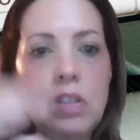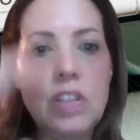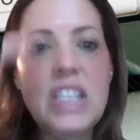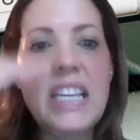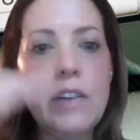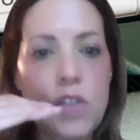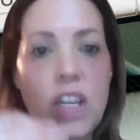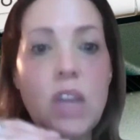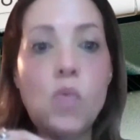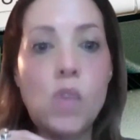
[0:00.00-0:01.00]
skills
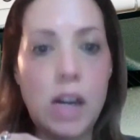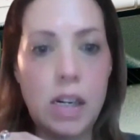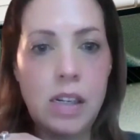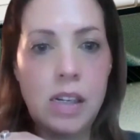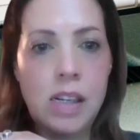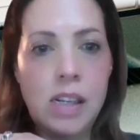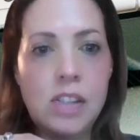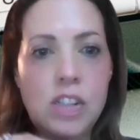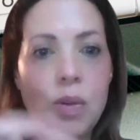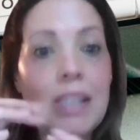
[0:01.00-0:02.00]
in one. So it's a